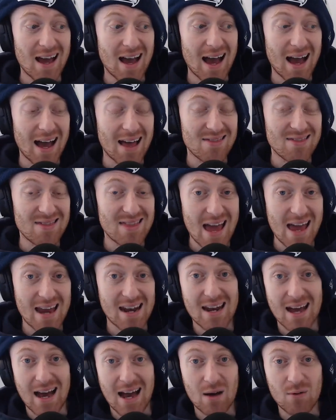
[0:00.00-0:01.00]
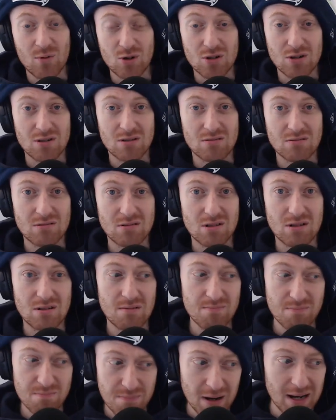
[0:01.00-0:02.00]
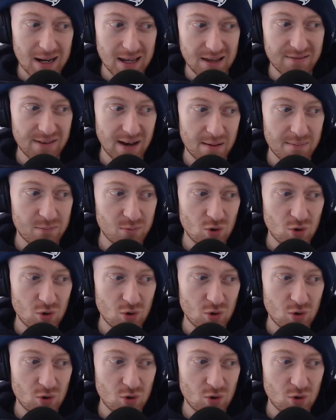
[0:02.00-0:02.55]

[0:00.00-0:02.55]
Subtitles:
And then I would believe I